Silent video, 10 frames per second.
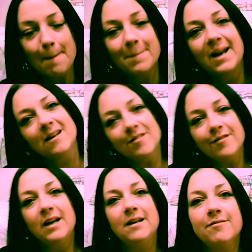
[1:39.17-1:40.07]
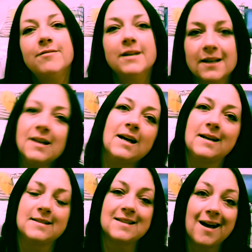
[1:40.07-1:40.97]
But I didn't really
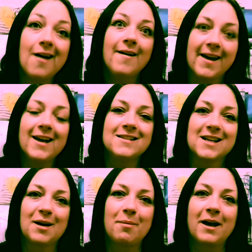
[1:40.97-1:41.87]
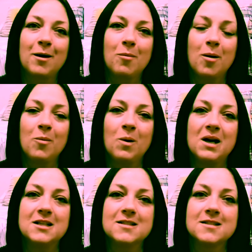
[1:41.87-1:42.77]
realize how hectic being a mom
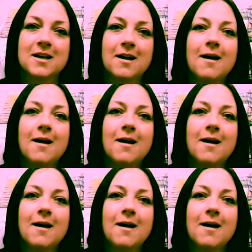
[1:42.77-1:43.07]
was